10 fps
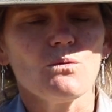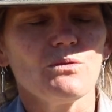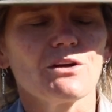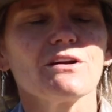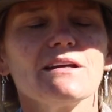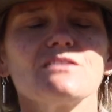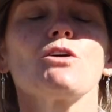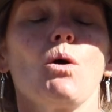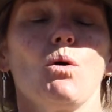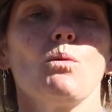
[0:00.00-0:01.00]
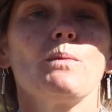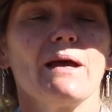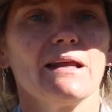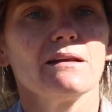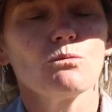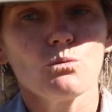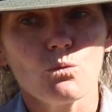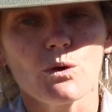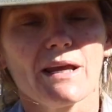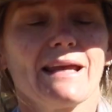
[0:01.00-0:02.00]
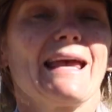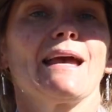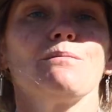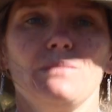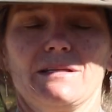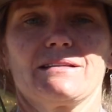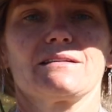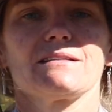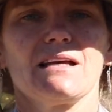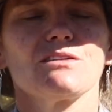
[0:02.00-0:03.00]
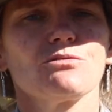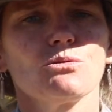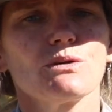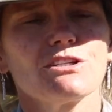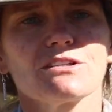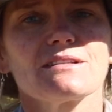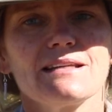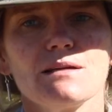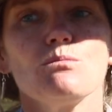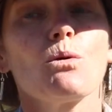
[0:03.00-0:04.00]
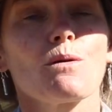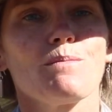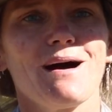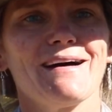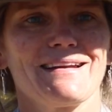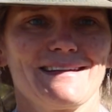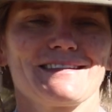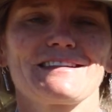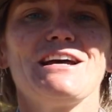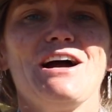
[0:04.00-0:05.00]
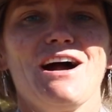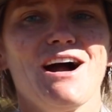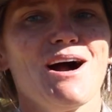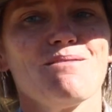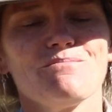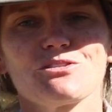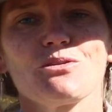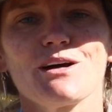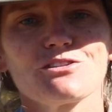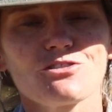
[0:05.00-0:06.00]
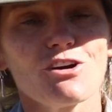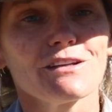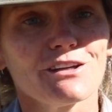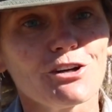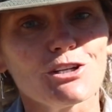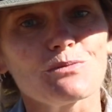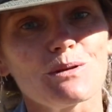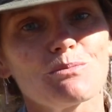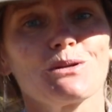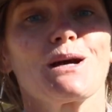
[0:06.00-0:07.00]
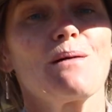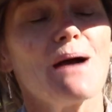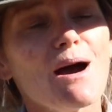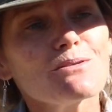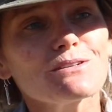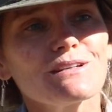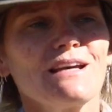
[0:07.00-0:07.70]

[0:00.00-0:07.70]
there is hope, and we can be successful. We just need more bodies. Um, so I strongly encourage people to come out